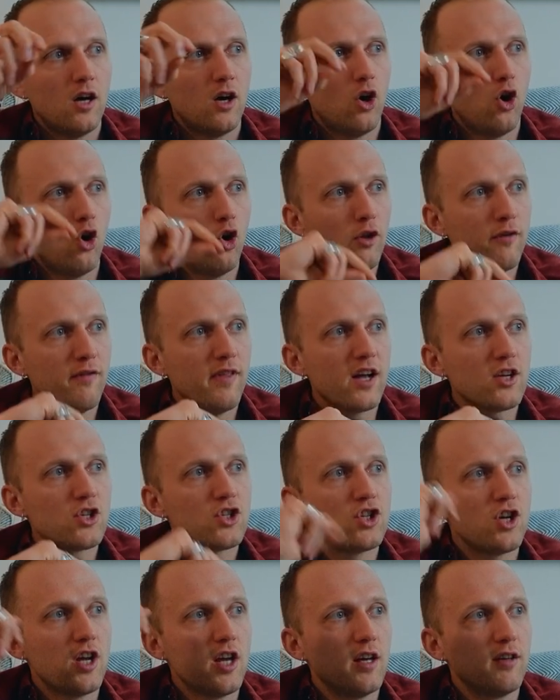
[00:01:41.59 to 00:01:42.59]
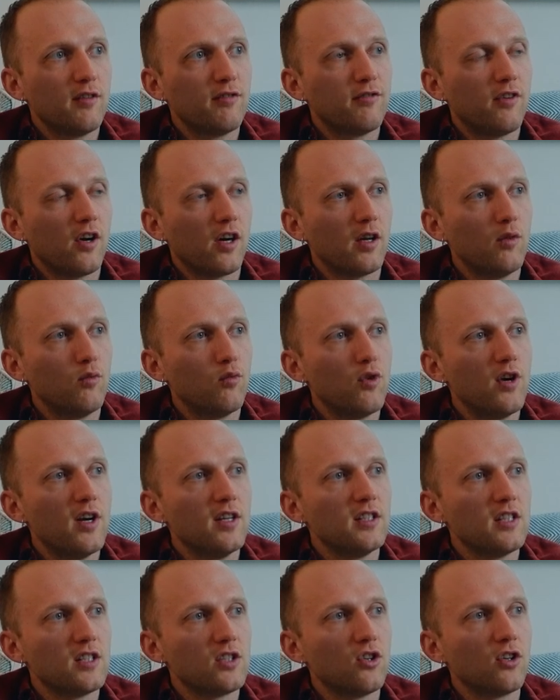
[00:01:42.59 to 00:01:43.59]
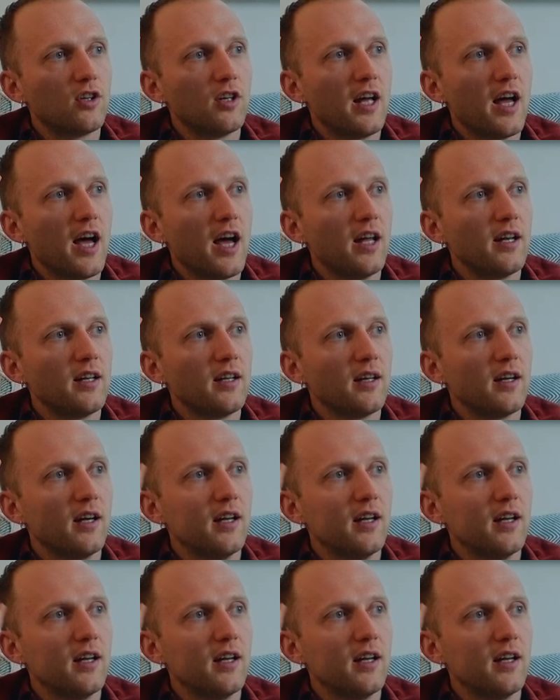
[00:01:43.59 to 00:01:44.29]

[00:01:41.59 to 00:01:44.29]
All of that shit fucking rears its ugly head